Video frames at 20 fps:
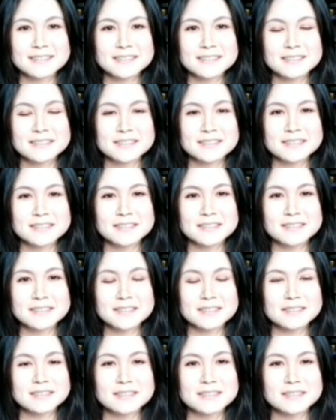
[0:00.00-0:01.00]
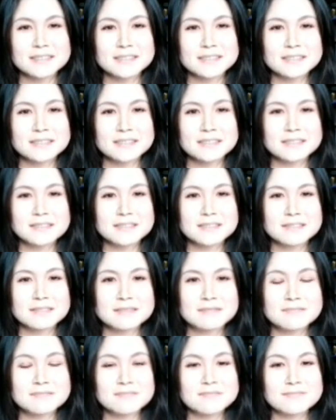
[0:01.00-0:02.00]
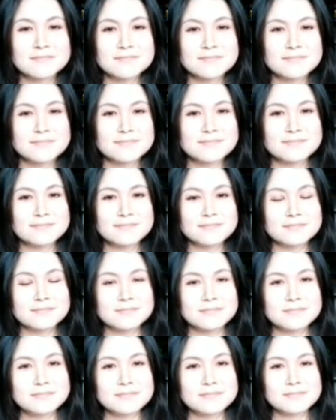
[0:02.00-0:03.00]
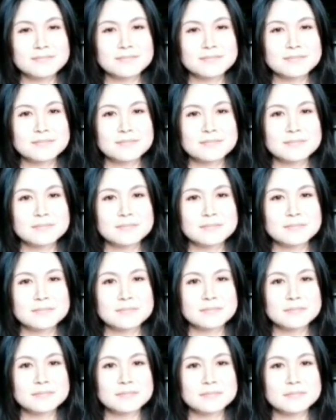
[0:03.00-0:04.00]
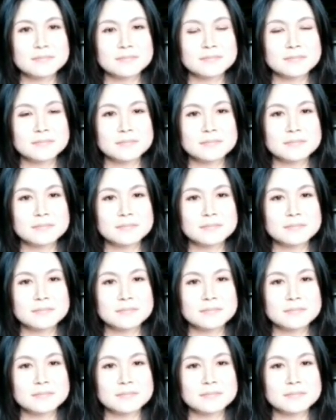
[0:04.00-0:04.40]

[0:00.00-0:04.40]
(not speaking)